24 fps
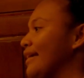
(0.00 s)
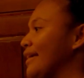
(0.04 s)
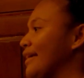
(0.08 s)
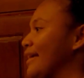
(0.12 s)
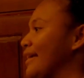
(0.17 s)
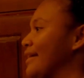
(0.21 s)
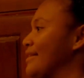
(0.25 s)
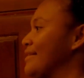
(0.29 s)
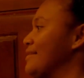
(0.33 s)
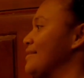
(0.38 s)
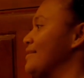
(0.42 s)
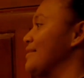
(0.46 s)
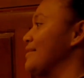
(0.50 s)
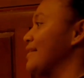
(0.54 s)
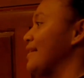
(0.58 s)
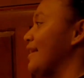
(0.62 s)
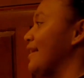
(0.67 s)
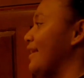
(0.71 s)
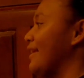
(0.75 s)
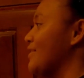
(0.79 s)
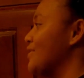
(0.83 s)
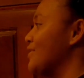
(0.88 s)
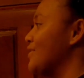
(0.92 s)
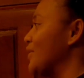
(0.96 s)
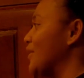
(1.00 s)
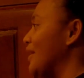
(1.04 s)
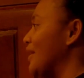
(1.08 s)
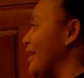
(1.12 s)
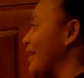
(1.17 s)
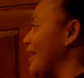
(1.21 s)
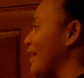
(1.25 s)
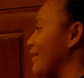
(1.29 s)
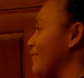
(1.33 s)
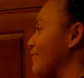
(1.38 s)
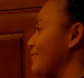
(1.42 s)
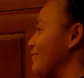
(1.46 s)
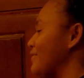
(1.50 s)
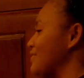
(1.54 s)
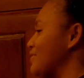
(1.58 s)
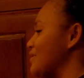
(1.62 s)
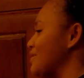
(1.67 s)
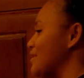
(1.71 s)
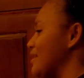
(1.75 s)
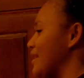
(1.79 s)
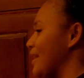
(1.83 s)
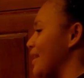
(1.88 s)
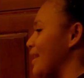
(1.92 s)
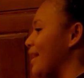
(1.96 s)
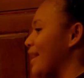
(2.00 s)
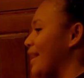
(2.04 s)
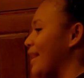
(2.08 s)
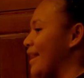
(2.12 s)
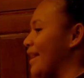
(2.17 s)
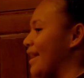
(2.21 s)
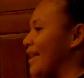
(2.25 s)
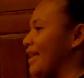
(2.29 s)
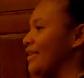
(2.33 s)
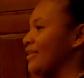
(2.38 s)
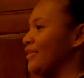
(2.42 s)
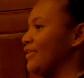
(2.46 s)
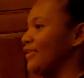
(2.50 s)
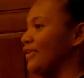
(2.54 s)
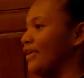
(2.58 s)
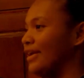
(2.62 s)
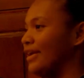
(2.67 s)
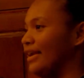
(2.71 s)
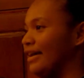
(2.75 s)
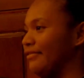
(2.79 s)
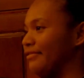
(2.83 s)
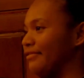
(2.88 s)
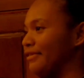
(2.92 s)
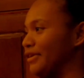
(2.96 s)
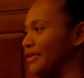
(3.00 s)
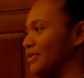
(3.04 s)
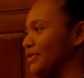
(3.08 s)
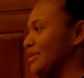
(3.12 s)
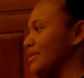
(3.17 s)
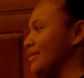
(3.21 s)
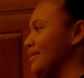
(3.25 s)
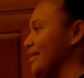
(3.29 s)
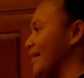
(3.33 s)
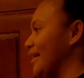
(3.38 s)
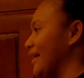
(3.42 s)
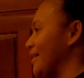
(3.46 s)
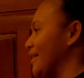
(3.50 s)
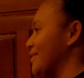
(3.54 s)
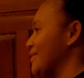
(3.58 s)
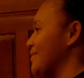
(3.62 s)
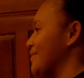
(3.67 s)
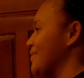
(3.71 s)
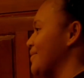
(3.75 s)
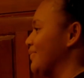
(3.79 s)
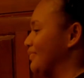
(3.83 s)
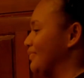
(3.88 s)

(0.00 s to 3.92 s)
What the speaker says: Yes, that's all I have to say, and you all have a good night.